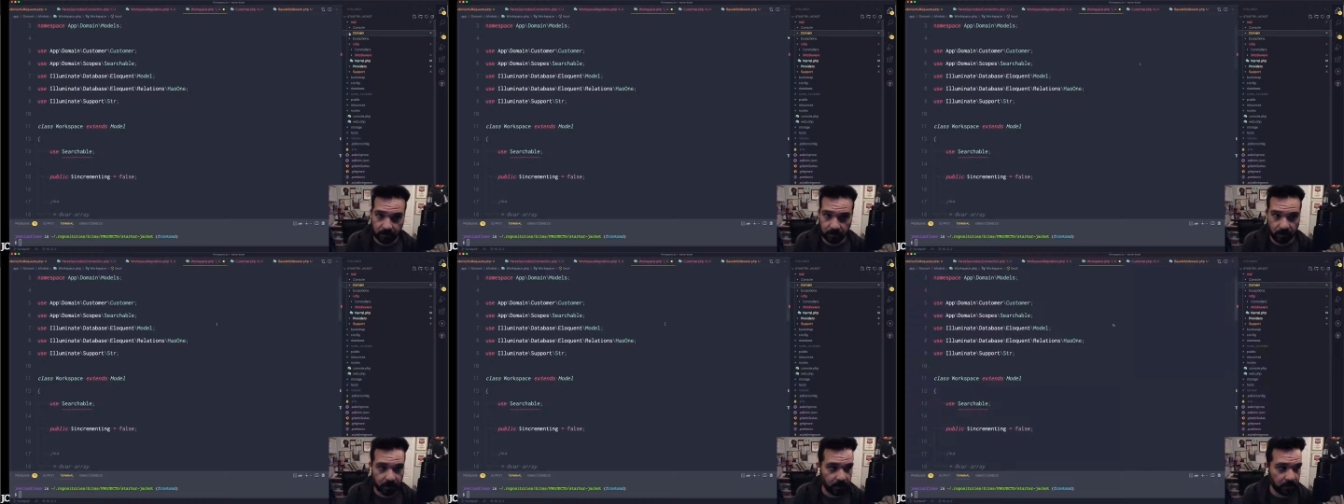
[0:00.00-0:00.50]

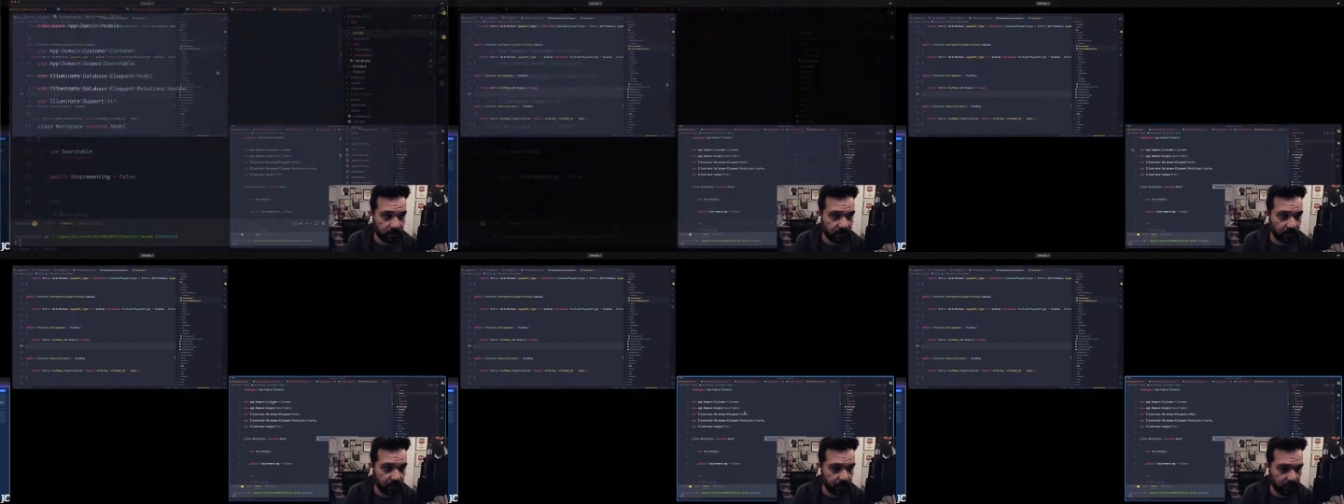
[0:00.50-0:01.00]
I'm in
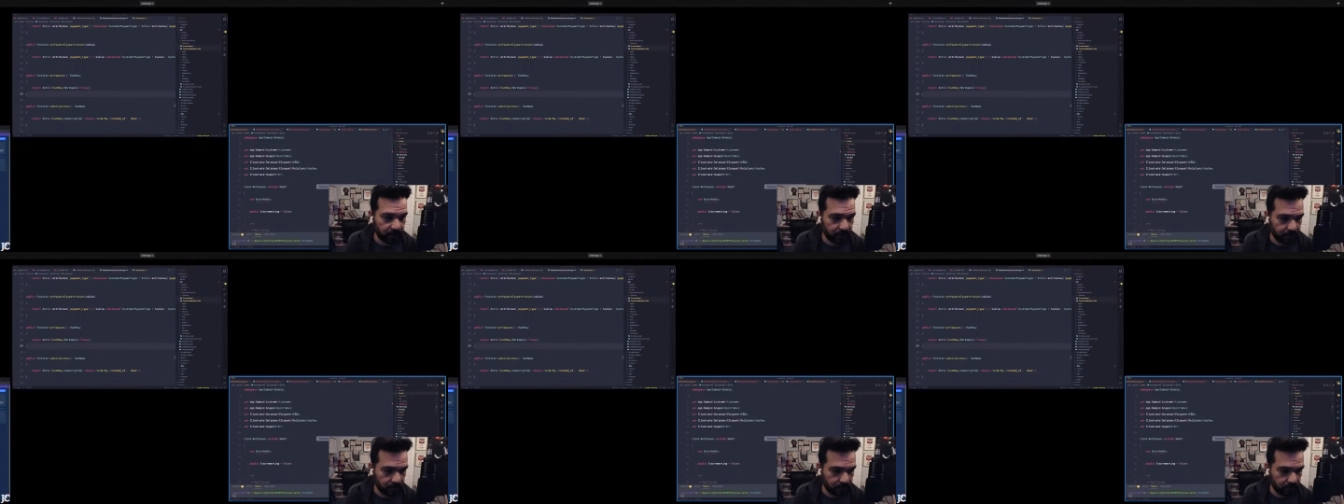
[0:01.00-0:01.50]
starter jacket
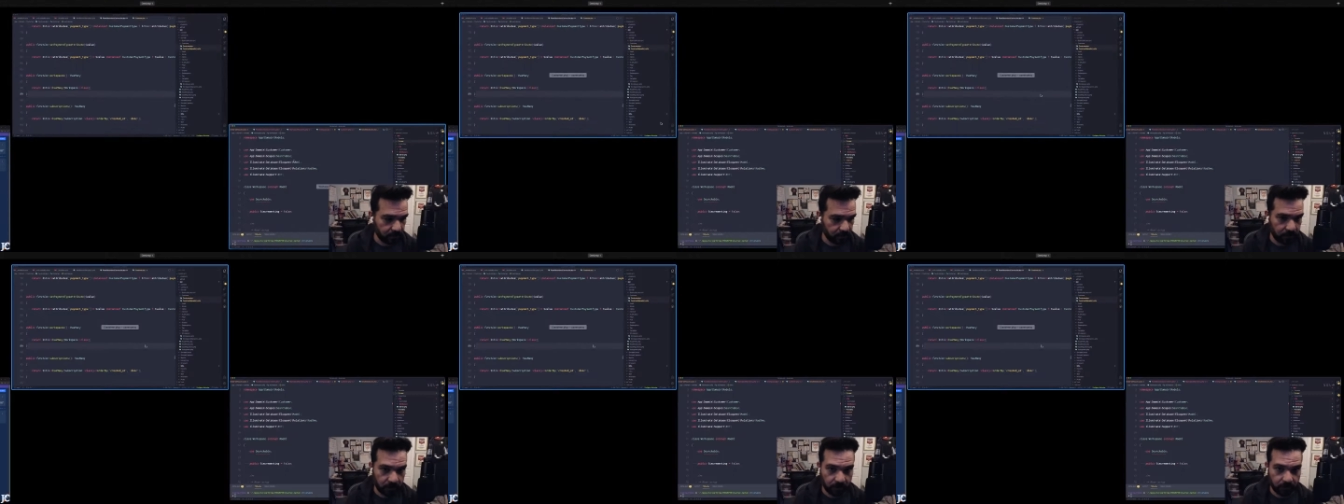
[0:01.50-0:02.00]
still.
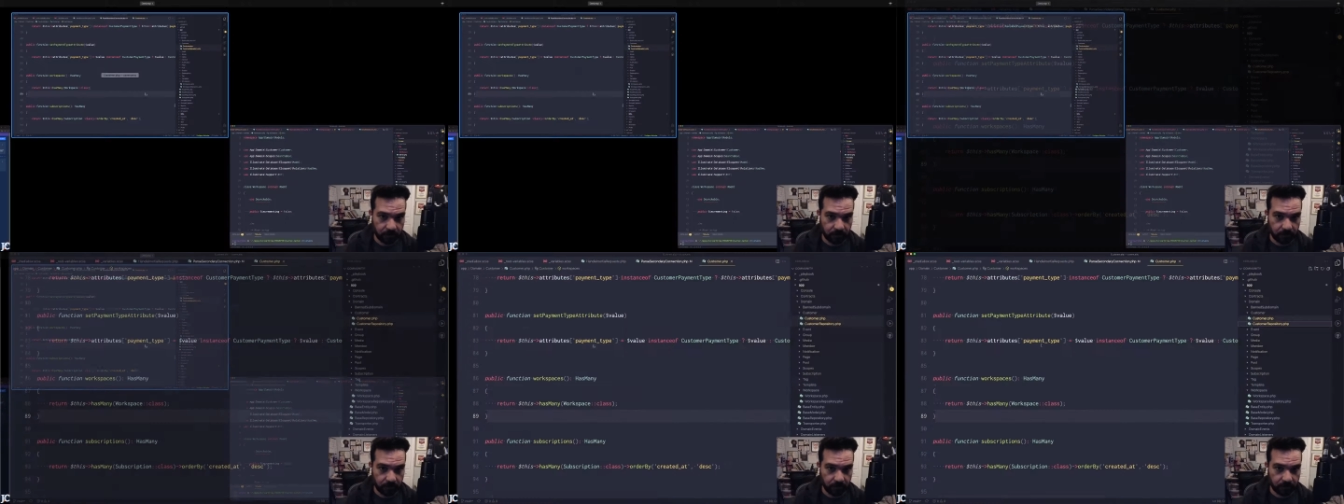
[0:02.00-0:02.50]
So
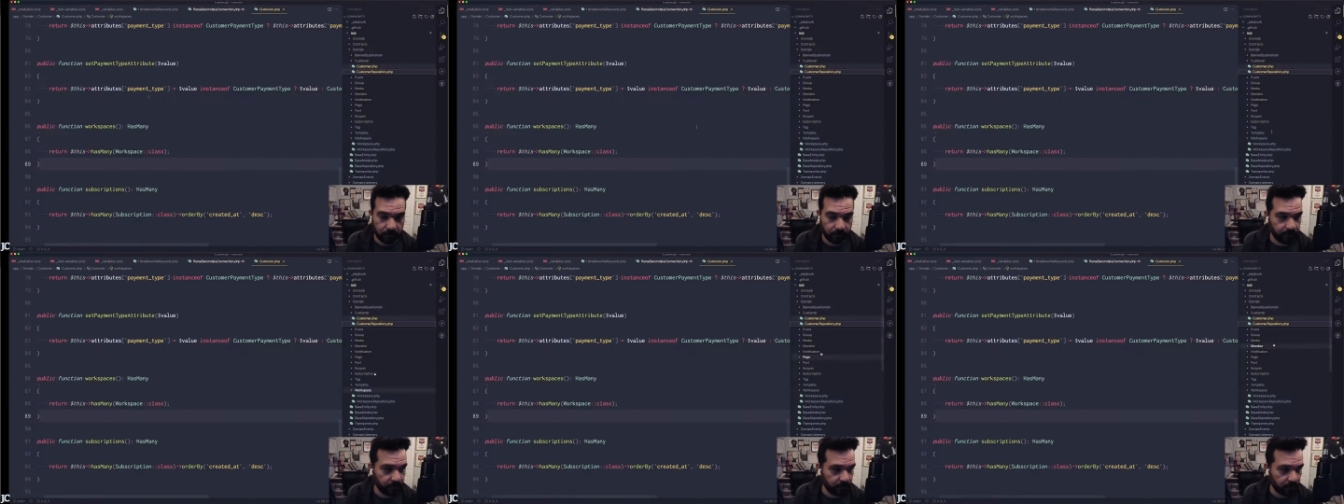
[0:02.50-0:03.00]

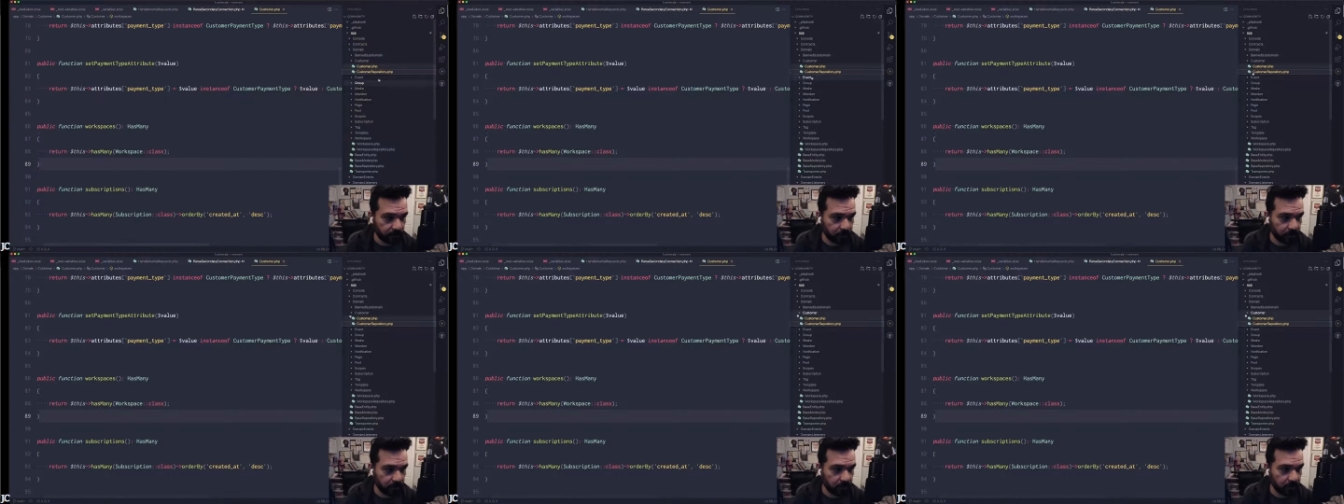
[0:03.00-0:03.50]
here's the
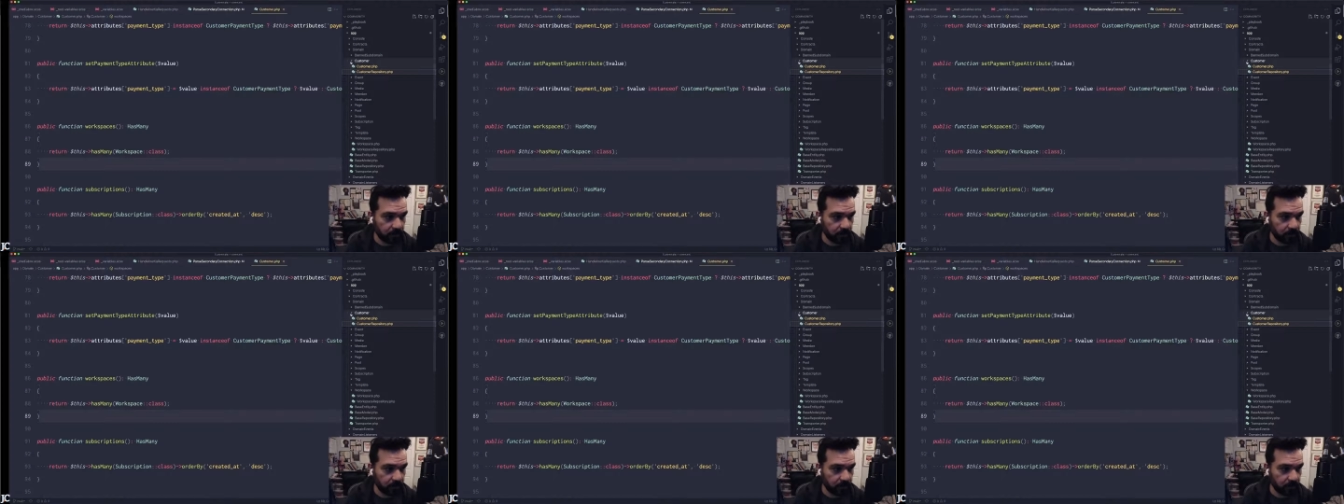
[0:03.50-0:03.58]
project.